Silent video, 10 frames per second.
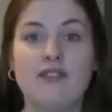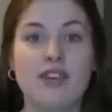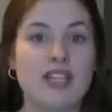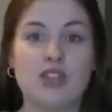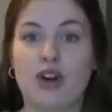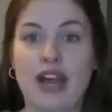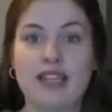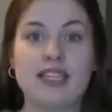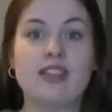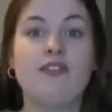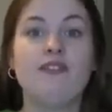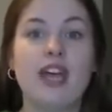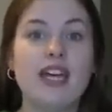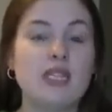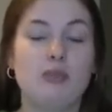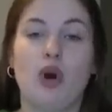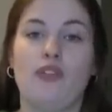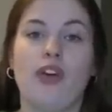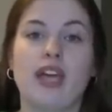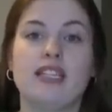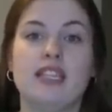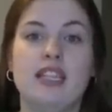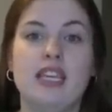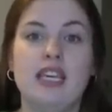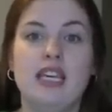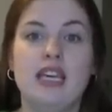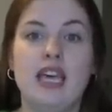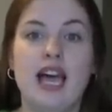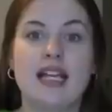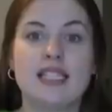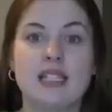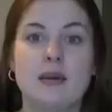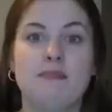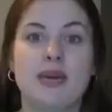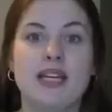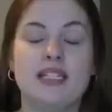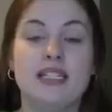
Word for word: fits great the fit is perfect the it had some